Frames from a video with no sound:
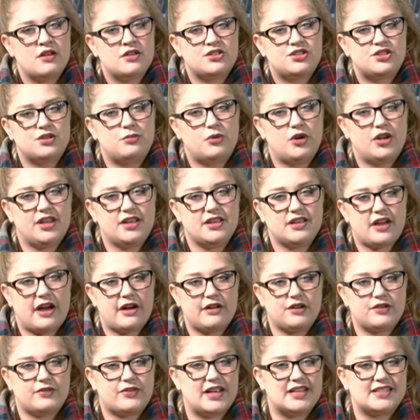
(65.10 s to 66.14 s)
Sheboygan
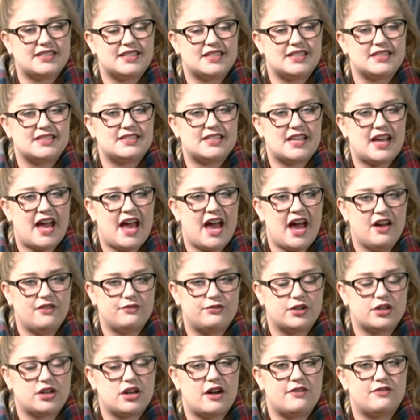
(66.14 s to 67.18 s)
County residents
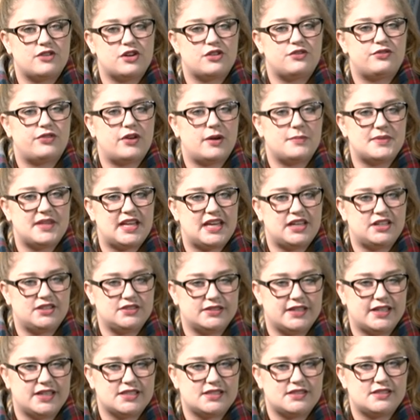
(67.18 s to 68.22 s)
have recovered from the
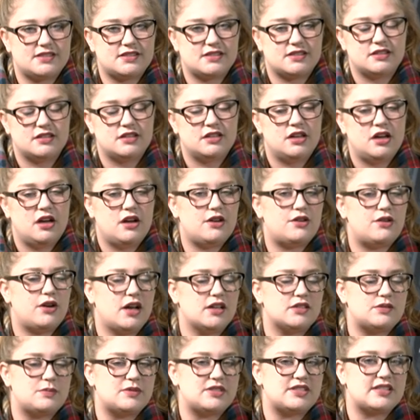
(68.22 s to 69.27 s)
illness.
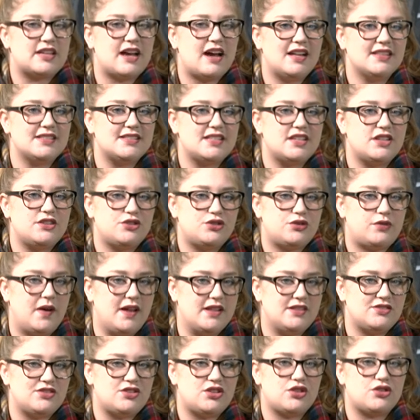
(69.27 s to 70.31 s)
Across Wisconsin,
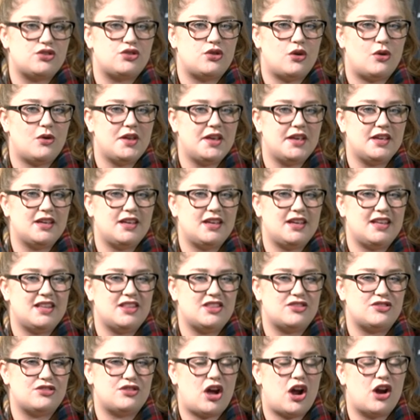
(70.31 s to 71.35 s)
trends going
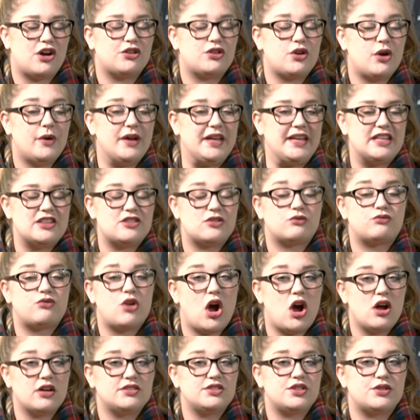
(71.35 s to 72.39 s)
in, are going in the
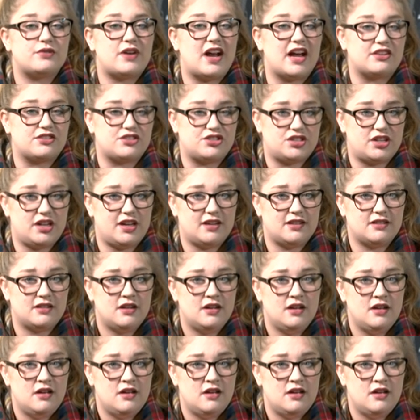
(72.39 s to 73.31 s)
wrong direction.